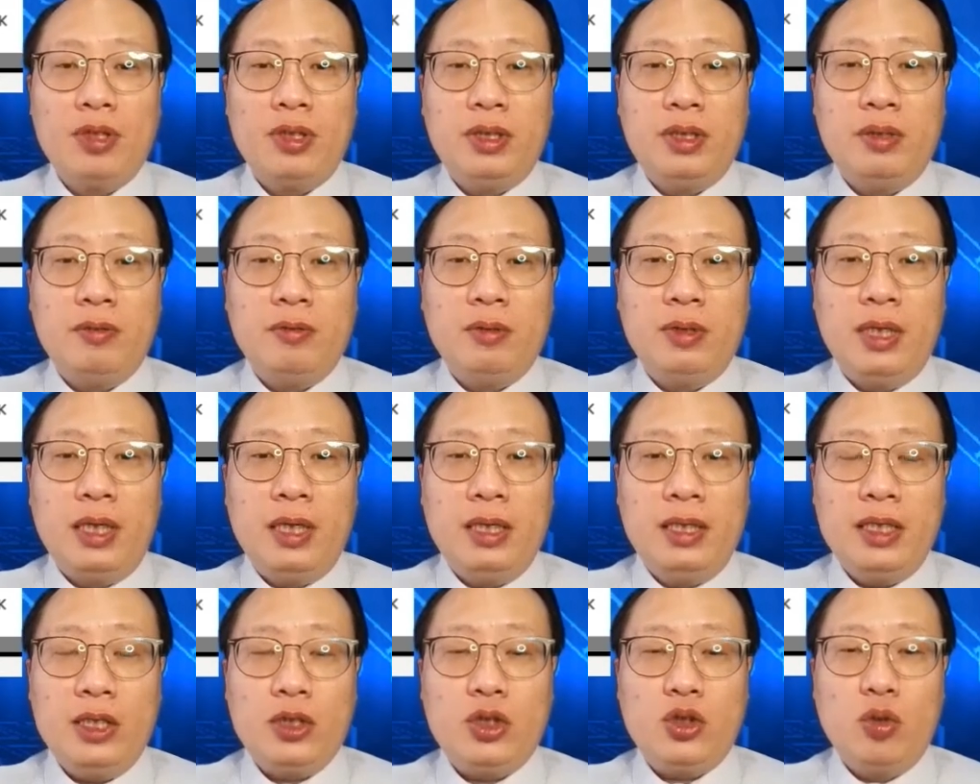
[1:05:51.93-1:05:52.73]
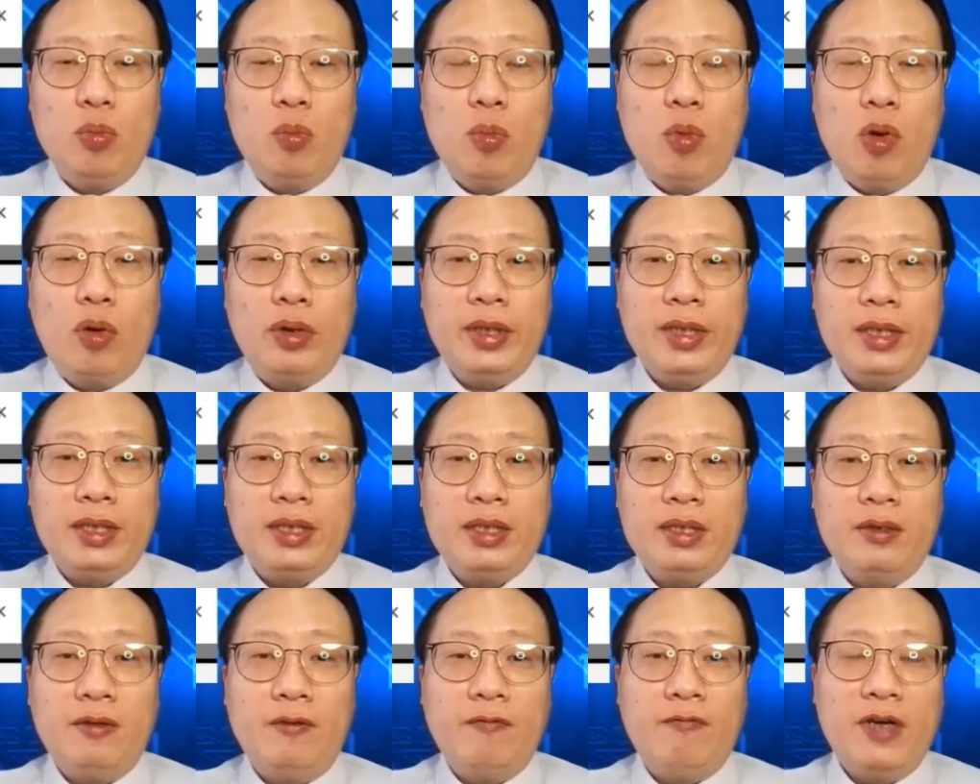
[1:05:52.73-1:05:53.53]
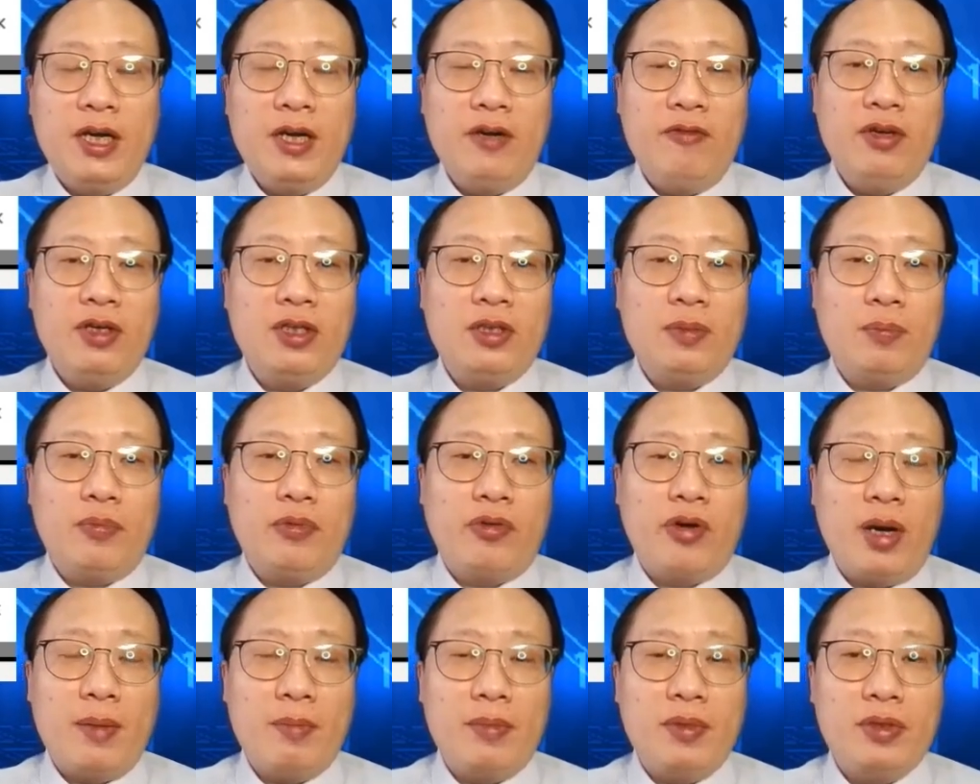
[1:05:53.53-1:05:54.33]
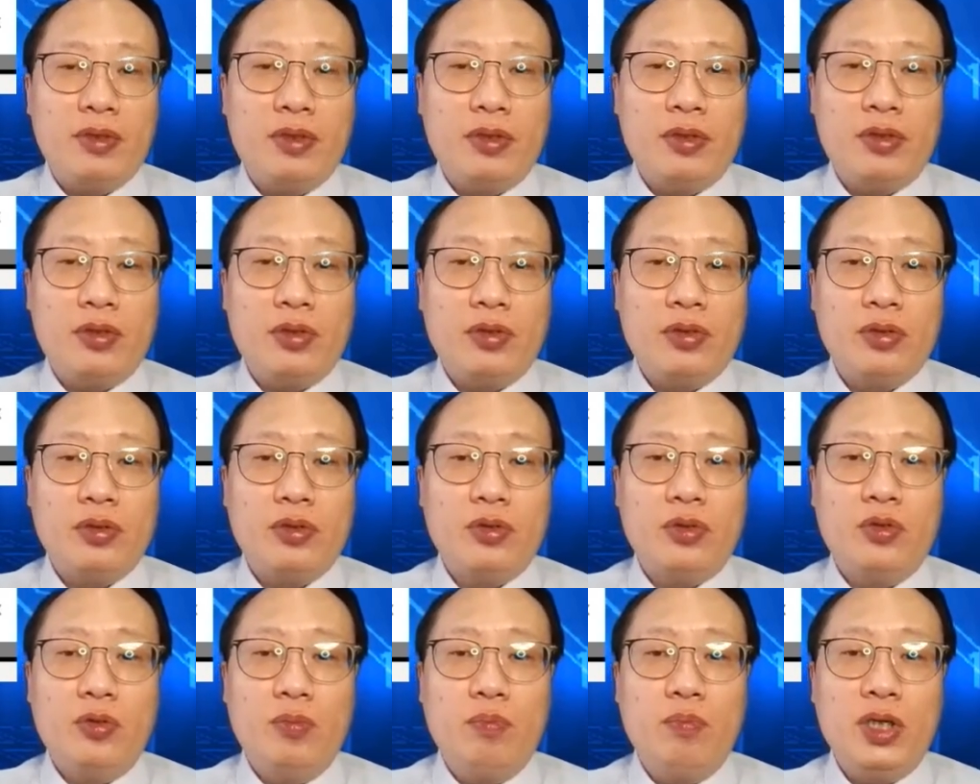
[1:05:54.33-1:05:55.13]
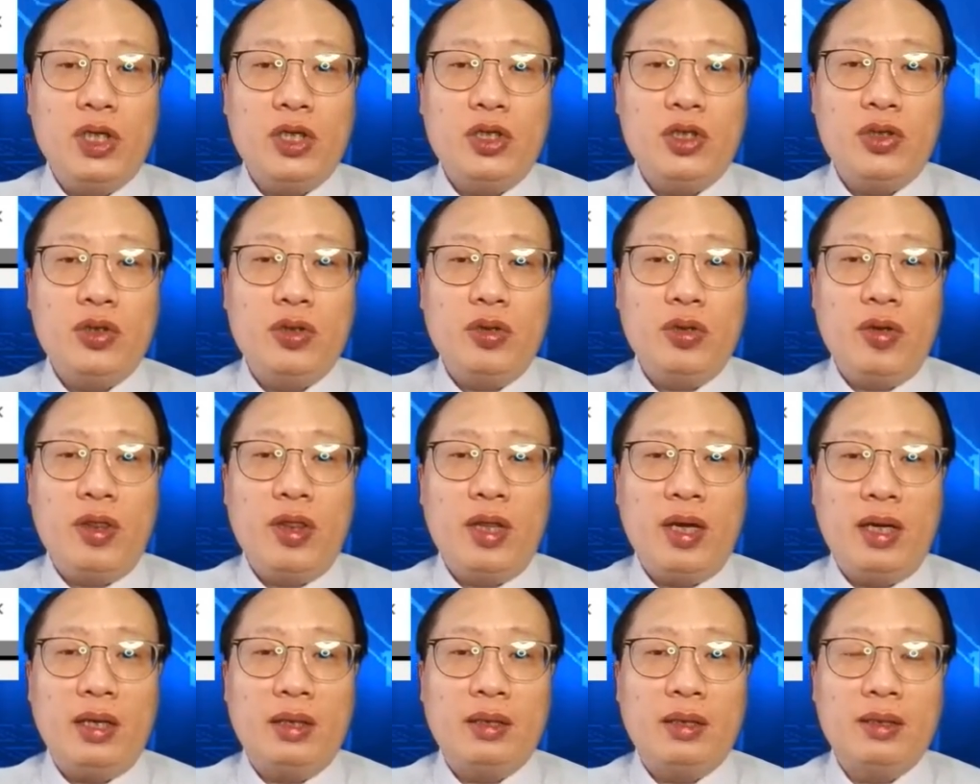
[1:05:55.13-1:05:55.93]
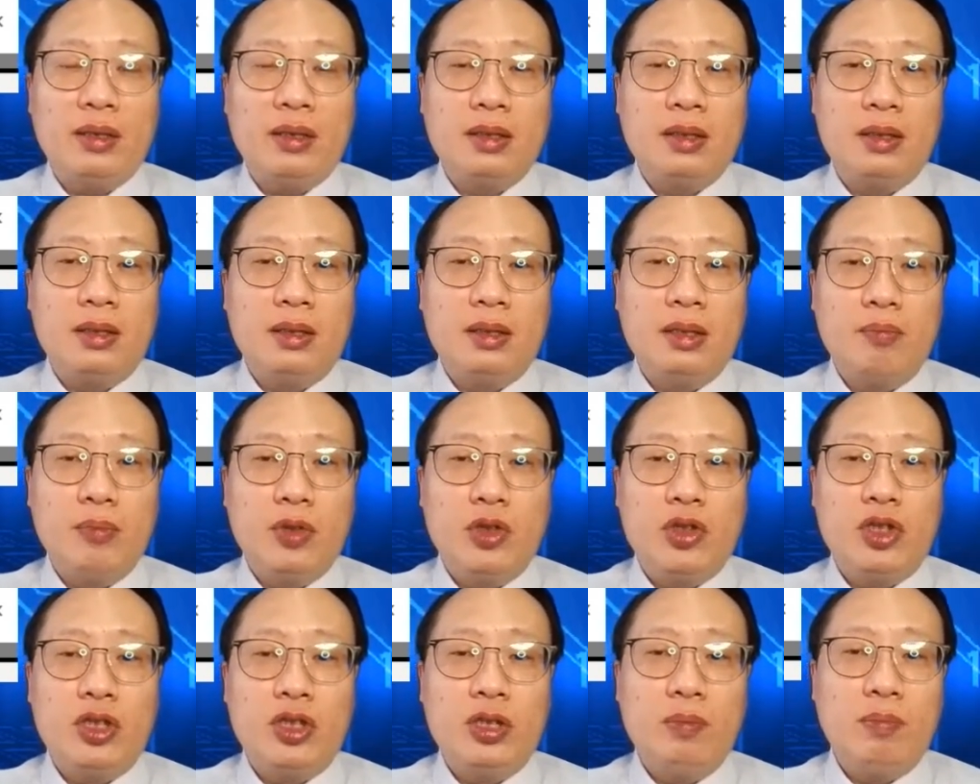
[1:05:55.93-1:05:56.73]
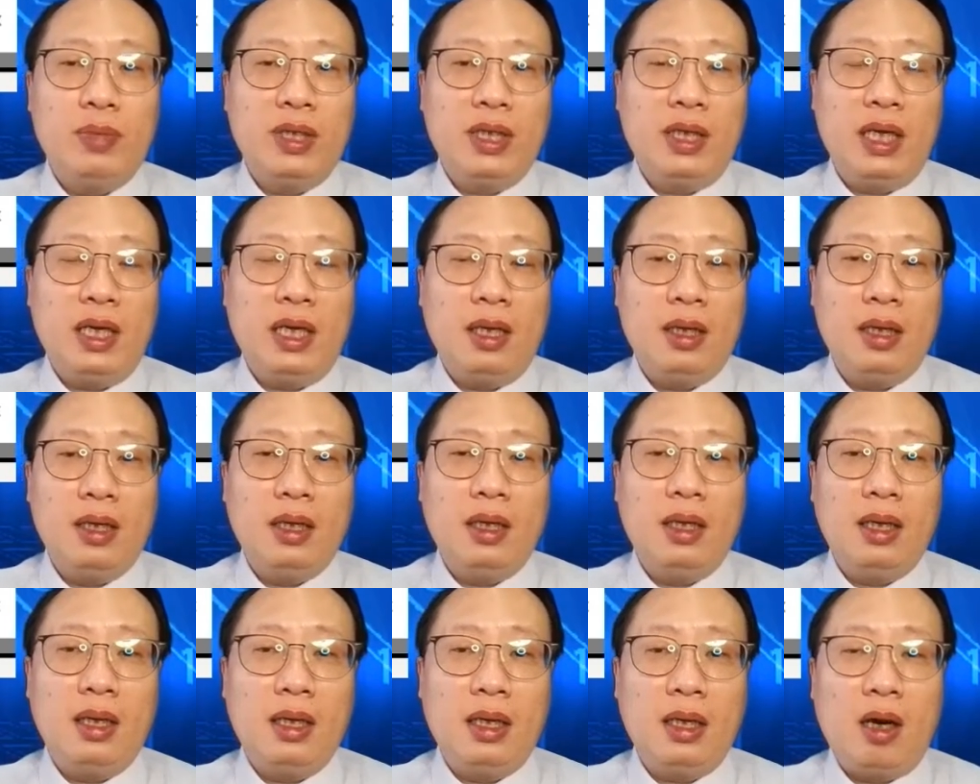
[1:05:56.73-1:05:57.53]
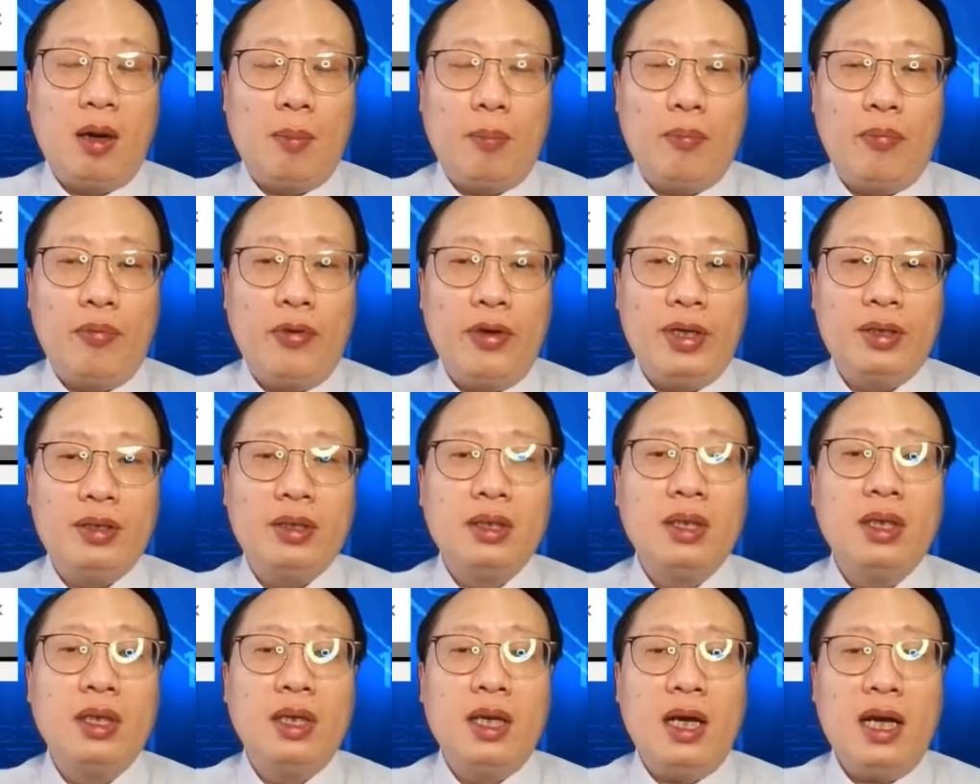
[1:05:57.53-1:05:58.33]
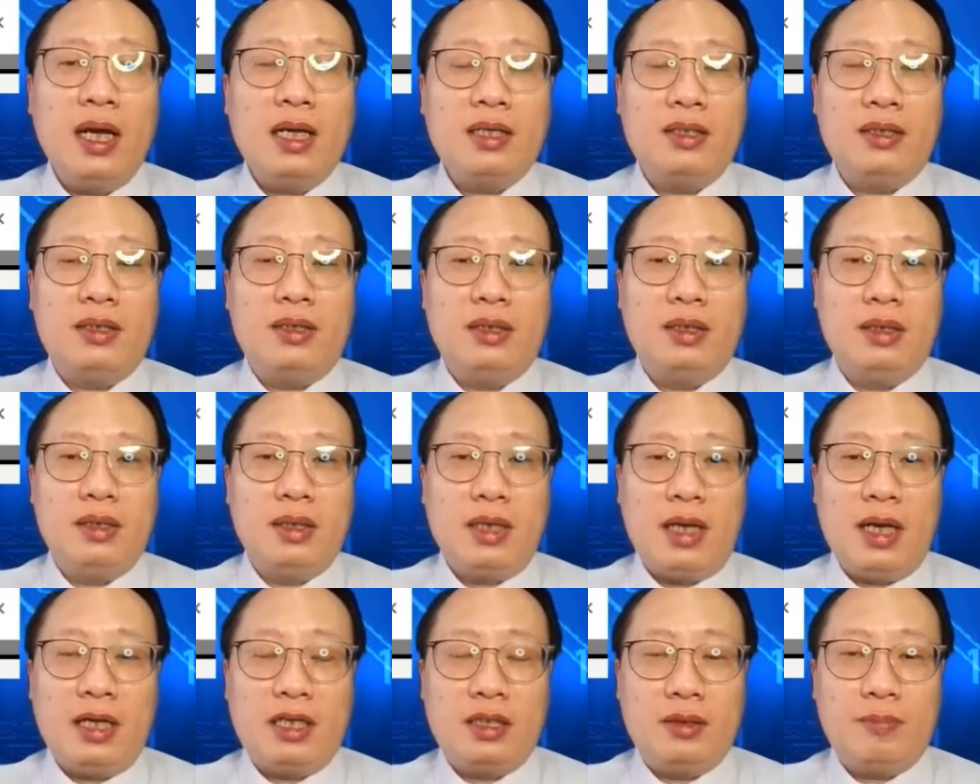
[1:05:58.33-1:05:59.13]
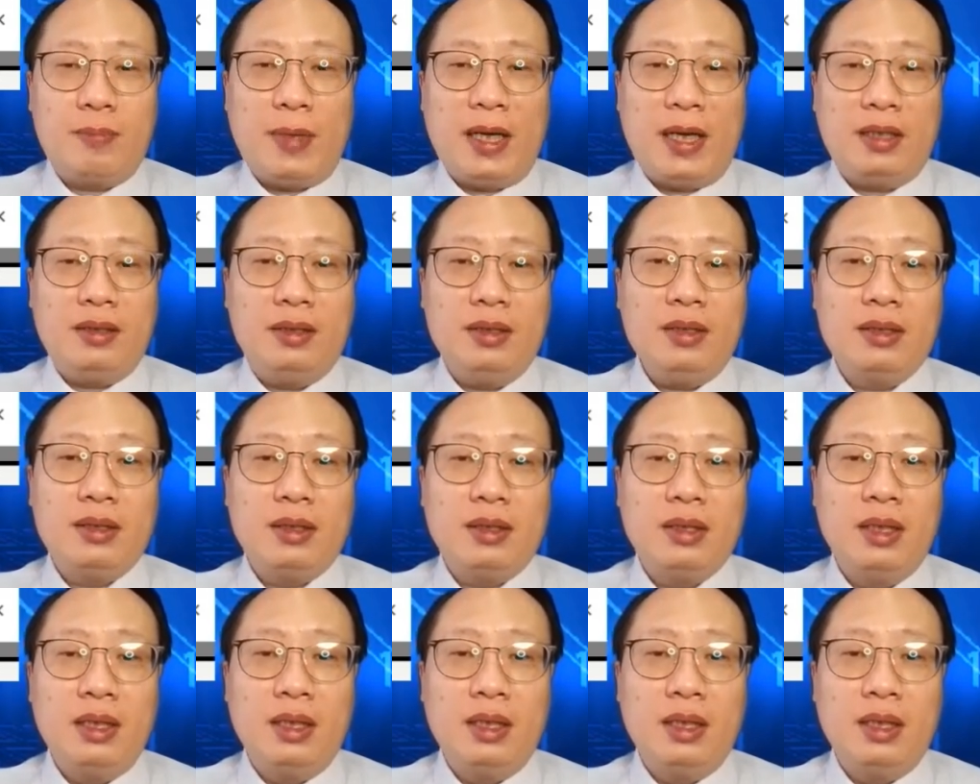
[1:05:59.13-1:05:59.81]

they need to monitor various parameters to make sure that the machine be operate as expected